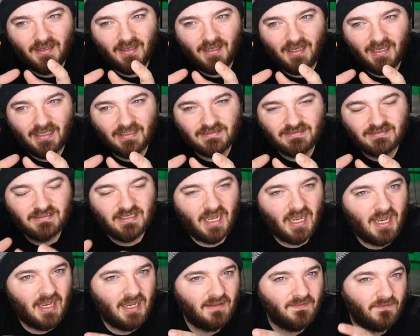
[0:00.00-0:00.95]
it's
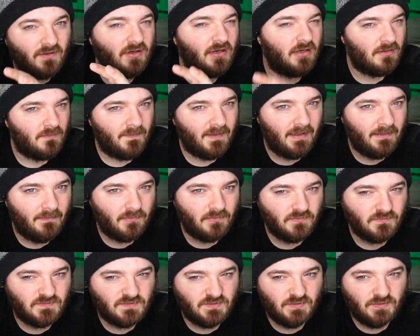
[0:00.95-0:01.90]
not, they're going to be
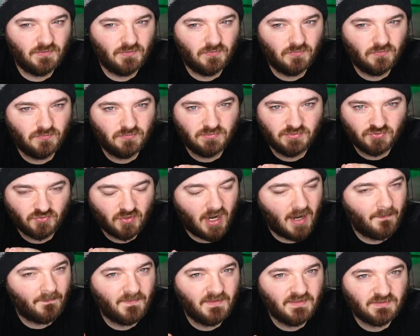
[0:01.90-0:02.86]
able to
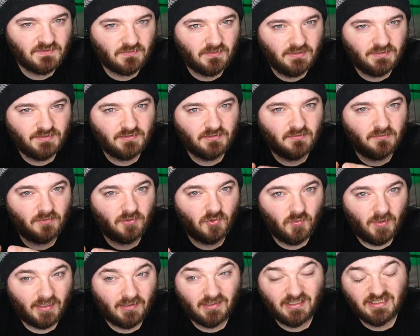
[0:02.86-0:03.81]
drop this creature
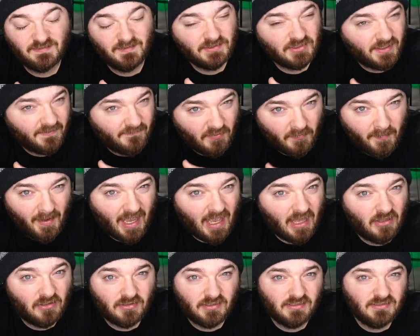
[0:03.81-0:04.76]
quickly, especially if a
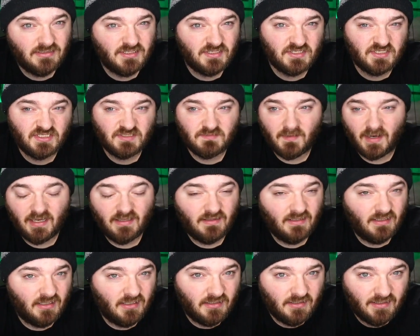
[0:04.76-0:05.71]
paladin to smite
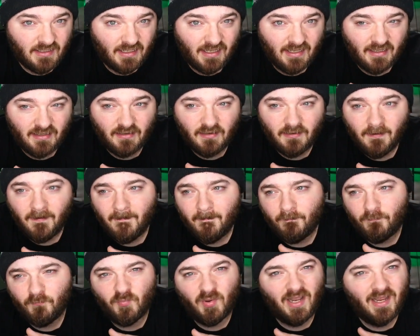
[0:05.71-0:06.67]
the undead.
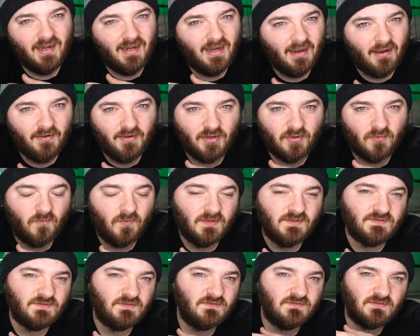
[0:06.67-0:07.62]
By now, your
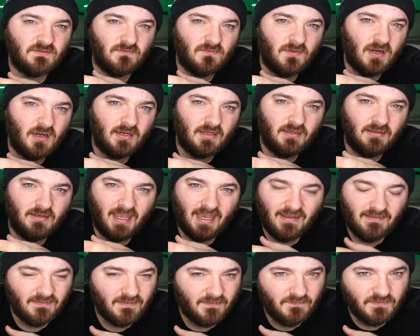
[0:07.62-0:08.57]
wizards are rocking
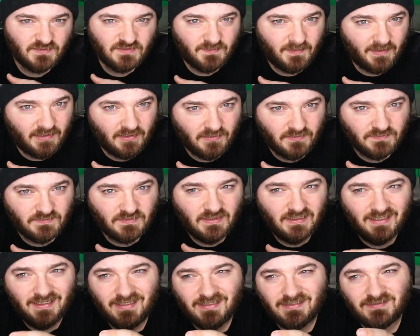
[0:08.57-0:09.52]
8th level spells.
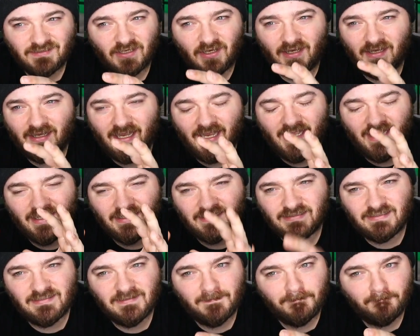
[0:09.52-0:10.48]
So
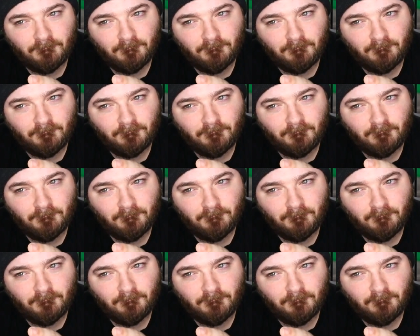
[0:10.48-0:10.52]
it's